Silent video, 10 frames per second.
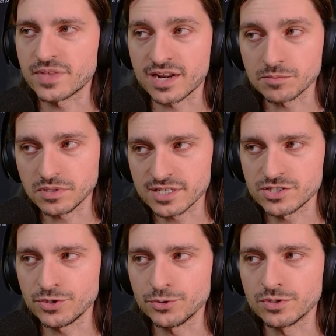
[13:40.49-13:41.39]
adding
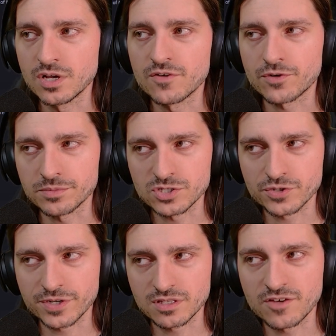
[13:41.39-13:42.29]
+2 from the
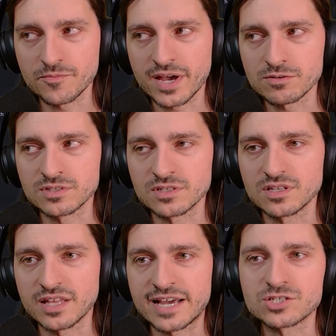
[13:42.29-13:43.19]
Strength of Mountain
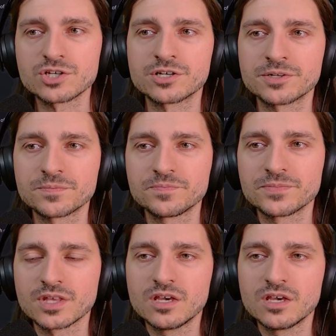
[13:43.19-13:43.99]
last turn.